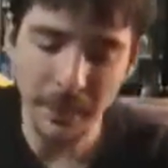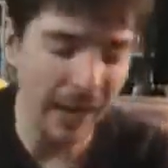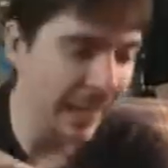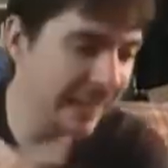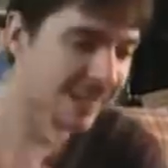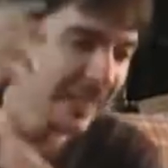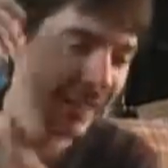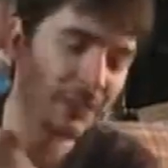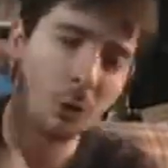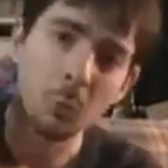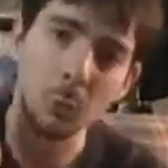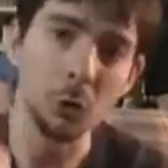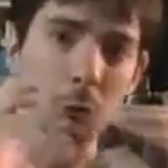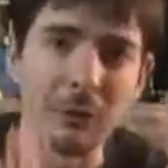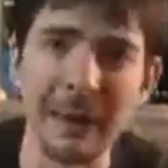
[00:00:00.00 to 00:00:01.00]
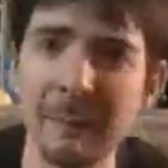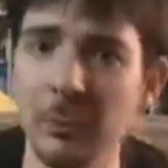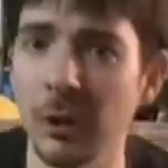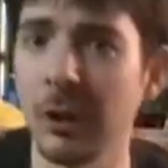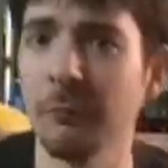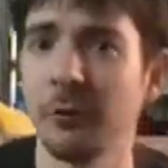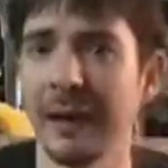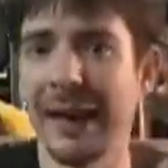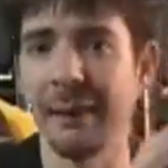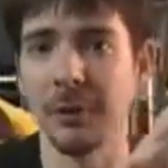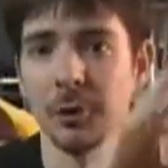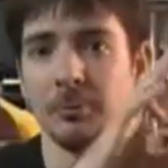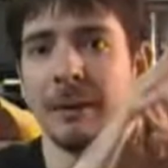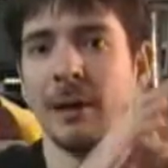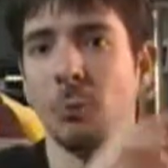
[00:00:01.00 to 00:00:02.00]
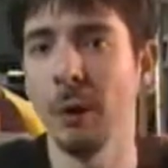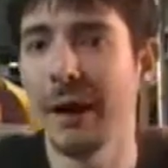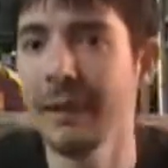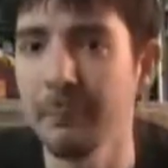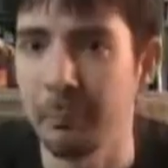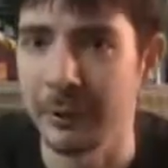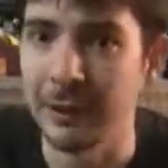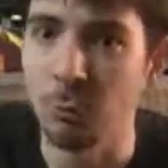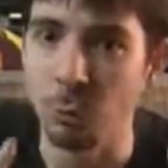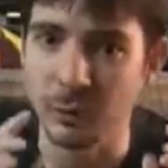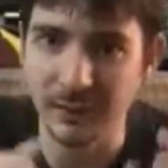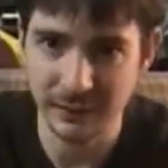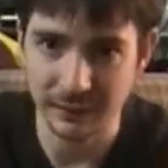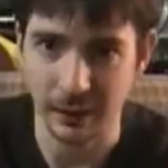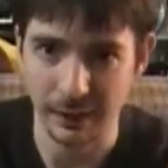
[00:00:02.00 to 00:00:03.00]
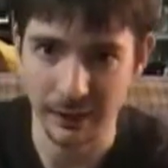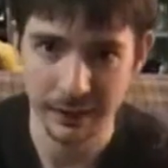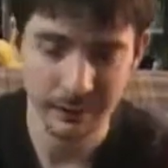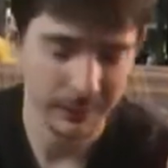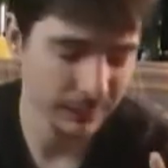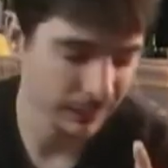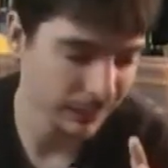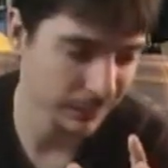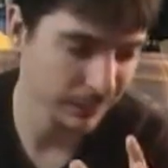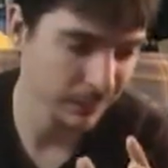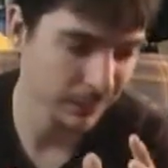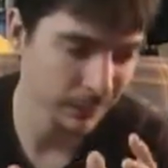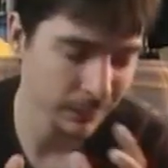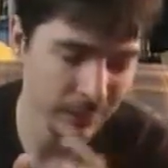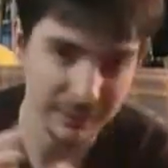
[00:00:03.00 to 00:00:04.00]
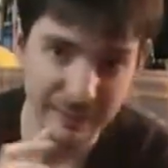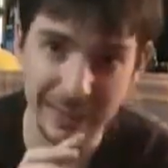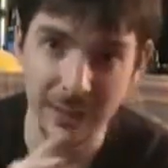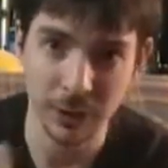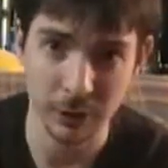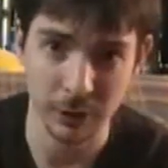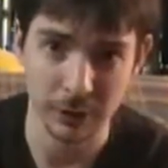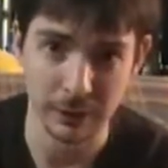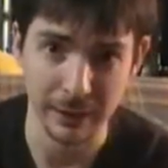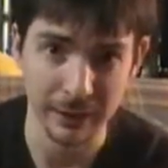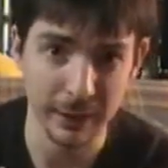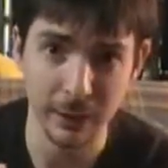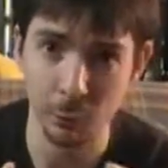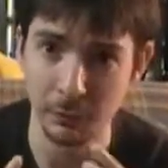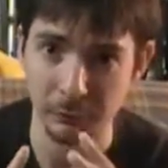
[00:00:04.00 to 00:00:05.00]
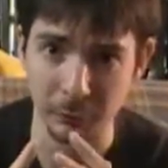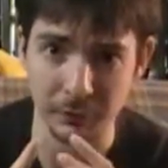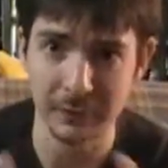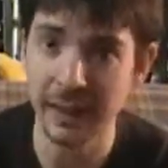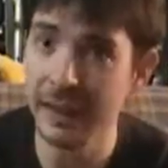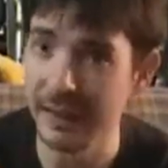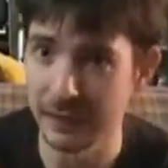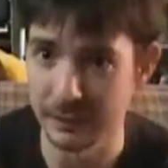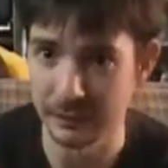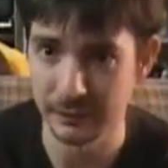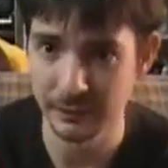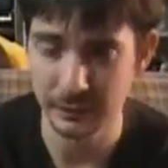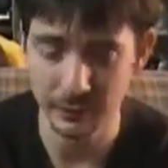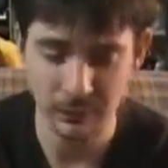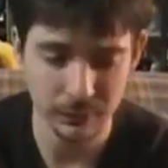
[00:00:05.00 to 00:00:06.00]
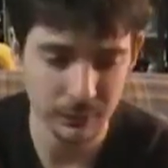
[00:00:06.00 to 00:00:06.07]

I, I don't want to ramble on for hours about why the prequels suck. Because I could. I could go on for days.